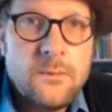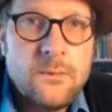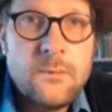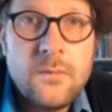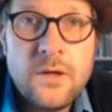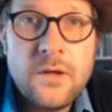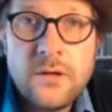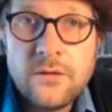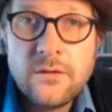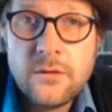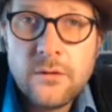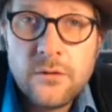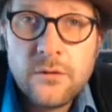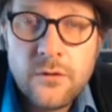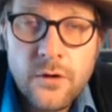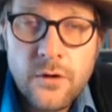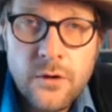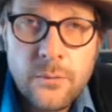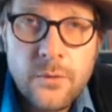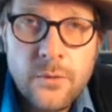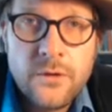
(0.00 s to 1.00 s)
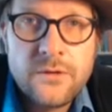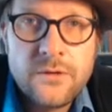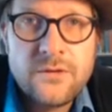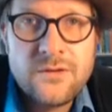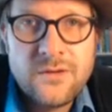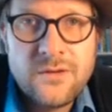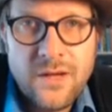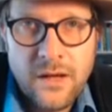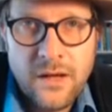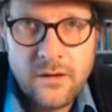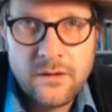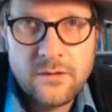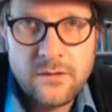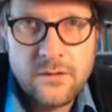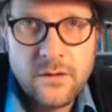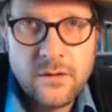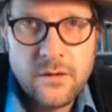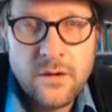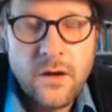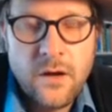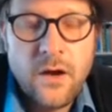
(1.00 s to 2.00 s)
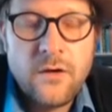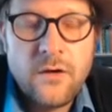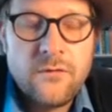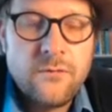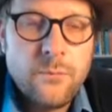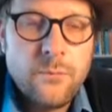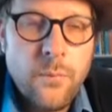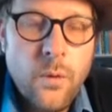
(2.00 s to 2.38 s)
mesodermal skeleton of